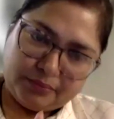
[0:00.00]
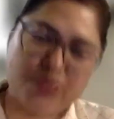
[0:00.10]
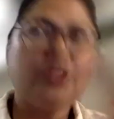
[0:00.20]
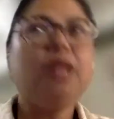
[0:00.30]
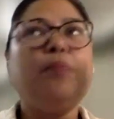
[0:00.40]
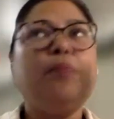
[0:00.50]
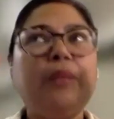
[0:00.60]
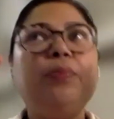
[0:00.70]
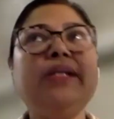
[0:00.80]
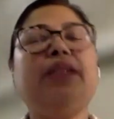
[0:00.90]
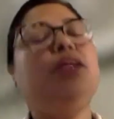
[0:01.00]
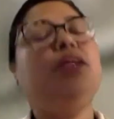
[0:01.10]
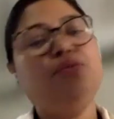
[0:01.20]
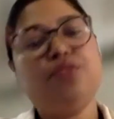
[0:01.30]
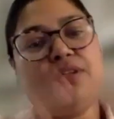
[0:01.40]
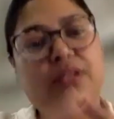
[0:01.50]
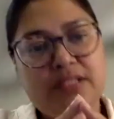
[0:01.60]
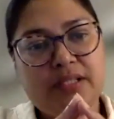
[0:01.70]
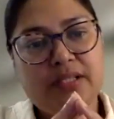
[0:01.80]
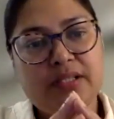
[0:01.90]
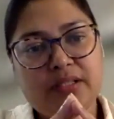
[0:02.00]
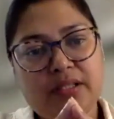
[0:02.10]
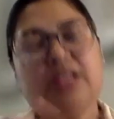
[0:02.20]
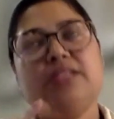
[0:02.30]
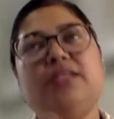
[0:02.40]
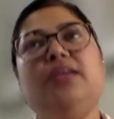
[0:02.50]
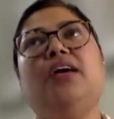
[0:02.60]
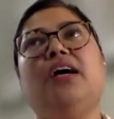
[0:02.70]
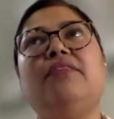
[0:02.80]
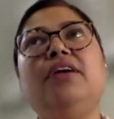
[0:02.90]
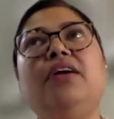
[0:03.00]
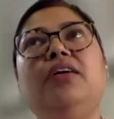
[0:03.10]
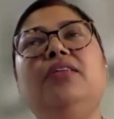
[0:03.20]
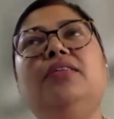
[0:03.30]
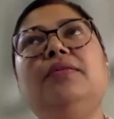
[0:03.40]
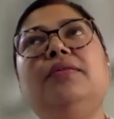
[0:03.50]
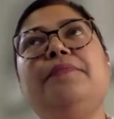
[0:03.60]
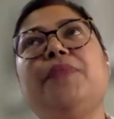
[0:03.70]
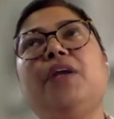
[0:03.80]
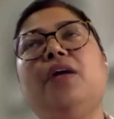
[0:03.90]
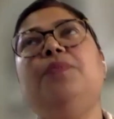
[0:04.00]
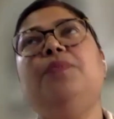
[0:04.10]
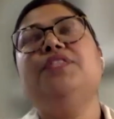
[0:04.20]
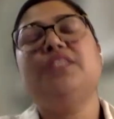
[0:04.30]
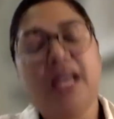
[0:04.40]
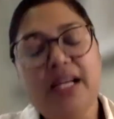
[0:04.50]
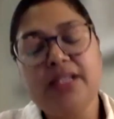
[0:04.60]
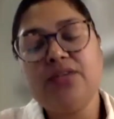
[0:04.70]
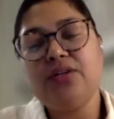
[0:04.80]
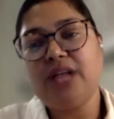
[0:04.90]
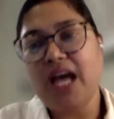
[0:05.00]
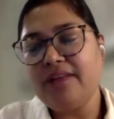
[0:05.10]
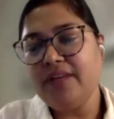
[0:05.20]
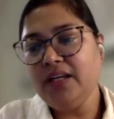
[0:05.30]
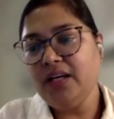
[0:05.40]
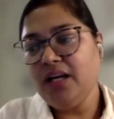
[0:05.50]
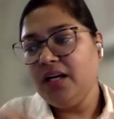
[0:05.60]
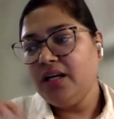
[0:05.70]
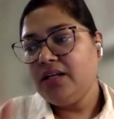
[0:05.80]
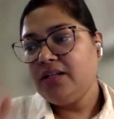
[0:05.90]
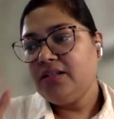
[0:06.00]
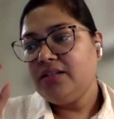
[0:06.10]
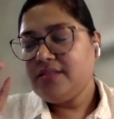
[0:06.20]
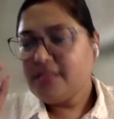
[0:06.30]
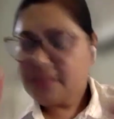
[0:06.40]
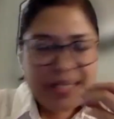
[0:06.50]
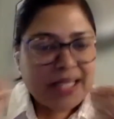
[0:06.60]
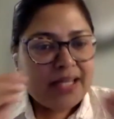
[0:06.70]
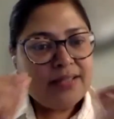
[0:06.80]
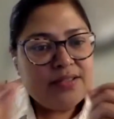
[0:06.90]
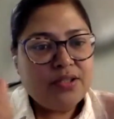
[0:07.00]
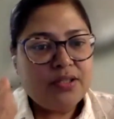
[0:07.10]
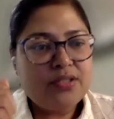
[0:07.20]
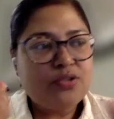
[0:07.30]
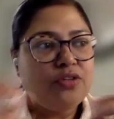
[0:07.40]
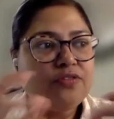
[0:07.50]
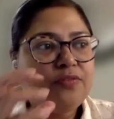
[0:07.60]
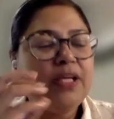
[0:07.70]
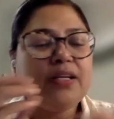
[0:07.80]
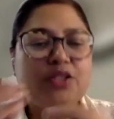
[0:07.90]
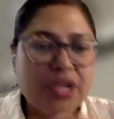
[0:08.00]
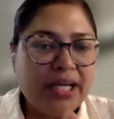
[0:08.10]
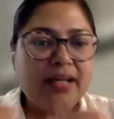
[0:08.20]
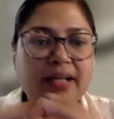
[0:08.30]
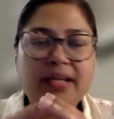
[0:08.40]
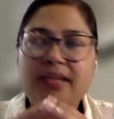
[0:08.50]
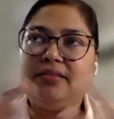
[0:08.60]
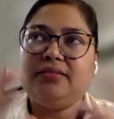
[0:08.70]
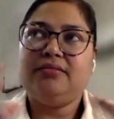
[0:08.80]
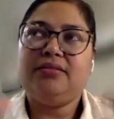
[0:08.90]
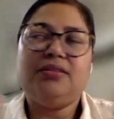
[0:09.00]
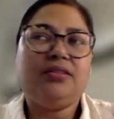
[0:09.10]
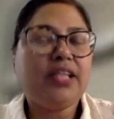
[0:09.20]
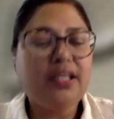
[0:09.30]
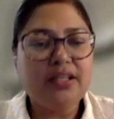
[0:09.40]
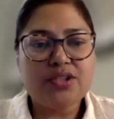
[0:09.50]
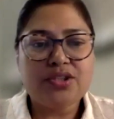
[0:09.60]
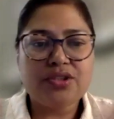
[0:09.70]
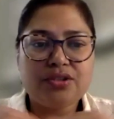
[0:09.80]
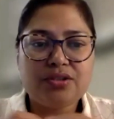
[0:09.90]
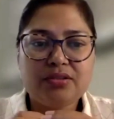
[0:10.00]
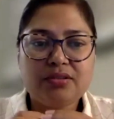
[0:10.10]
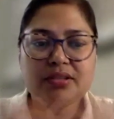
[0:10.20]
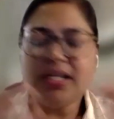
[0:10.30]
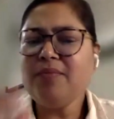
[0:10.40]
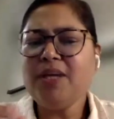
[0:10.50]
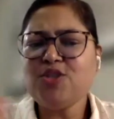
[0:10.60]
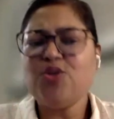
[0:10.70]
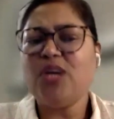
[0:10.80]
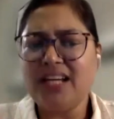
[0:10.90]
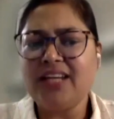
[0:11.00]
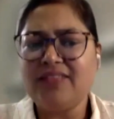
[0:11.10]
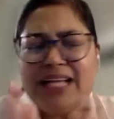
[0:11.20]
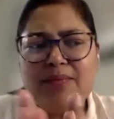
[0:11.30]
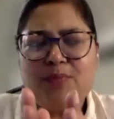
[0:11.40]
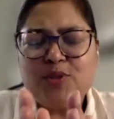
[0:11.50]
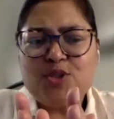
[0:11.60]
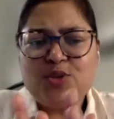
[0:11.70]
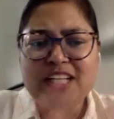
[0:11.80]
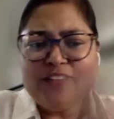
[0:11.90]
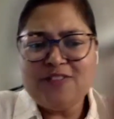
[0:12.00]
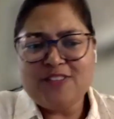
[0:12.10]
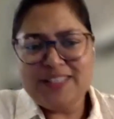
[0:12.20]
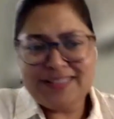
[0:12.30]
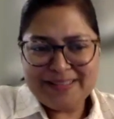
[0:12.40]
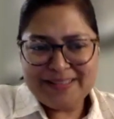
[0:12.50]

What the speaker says: So that people take you seriously. See, having a personality or having some characteristics of being a childlike or kiddish, that makes you alive. That puts you in different,